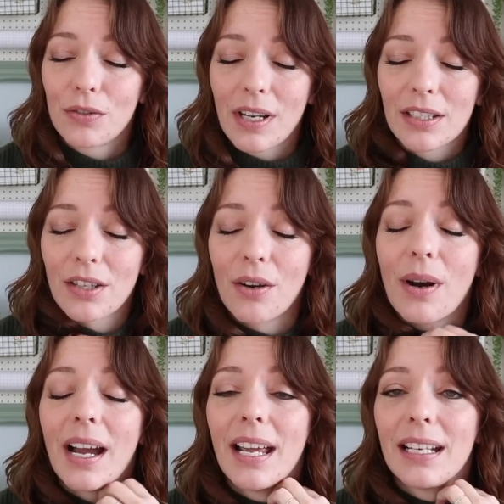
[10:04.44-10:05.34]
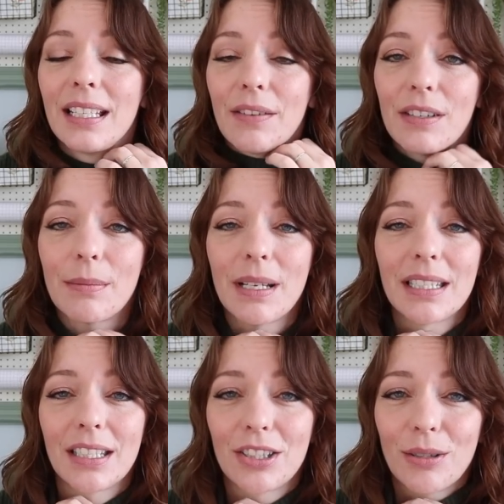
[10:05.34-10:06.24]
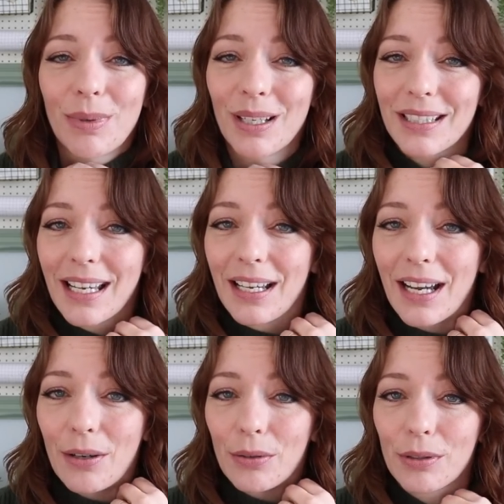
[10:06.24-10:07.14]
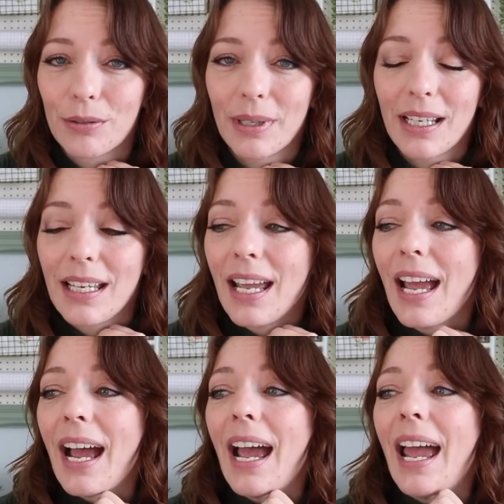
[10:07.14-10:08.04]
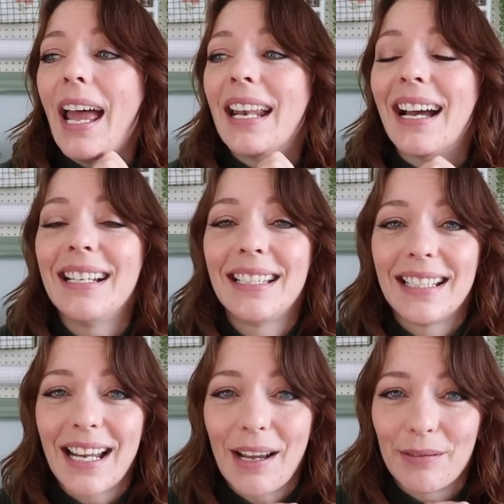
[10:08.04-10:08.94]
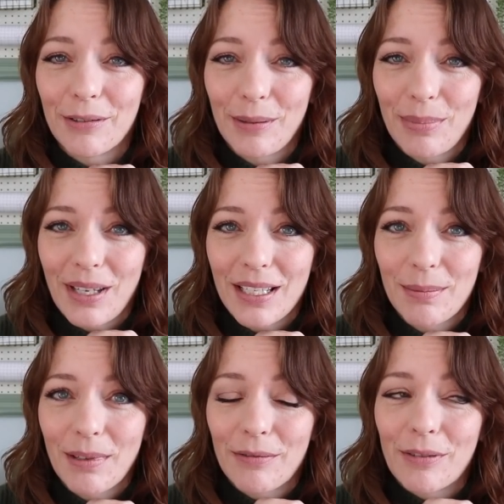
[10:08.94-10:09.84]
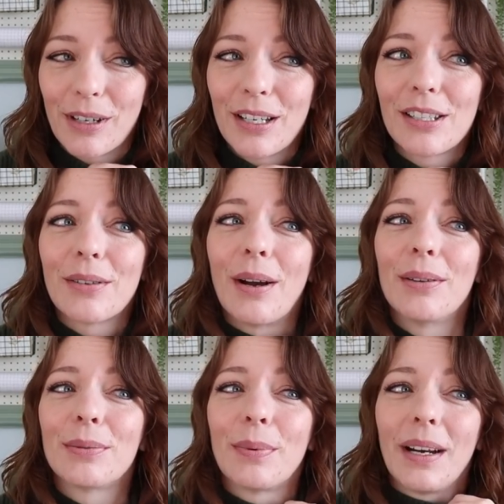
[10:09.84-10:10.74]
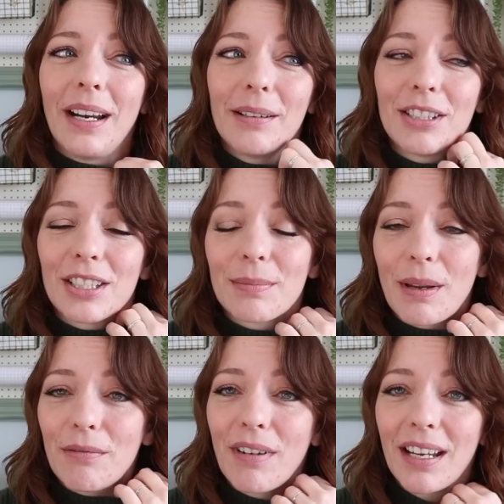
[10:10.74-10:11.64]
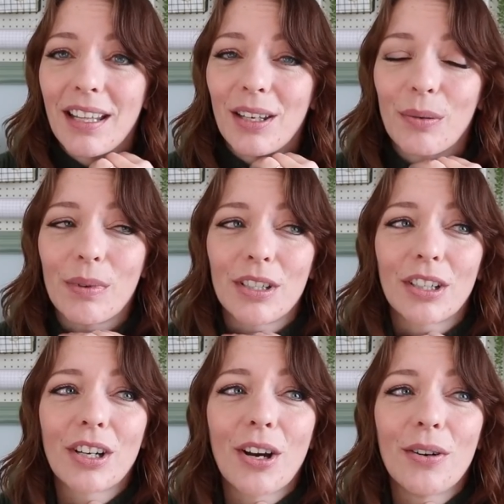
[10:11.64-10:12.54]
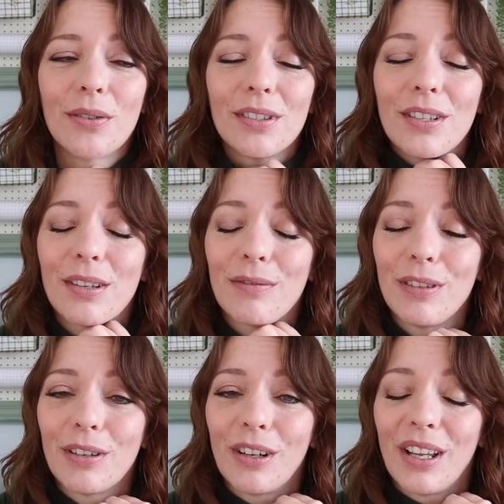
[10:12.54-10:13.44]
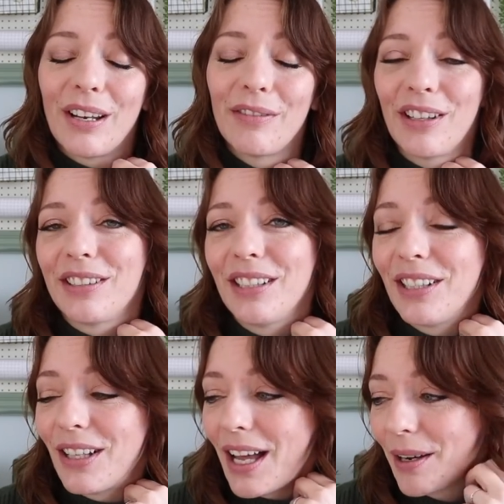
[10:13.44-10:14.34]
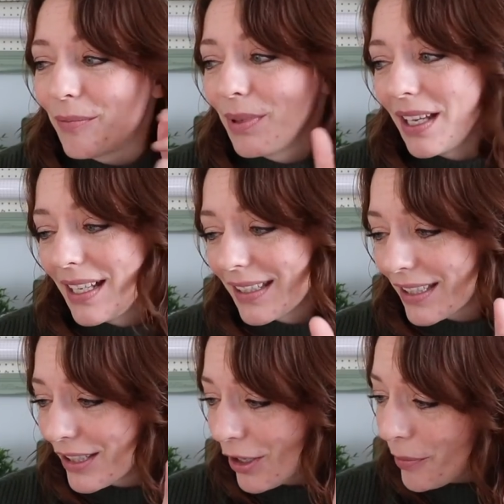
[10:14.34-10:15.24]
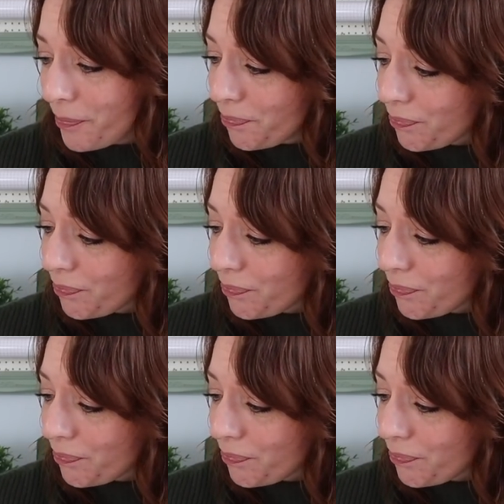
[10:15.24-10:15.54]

dress coat, I had given to my sister because I outgrew it and I didn't have a replacement for it. So I was wearing just my regular winter coat to the funeral and I felt a little out of place. So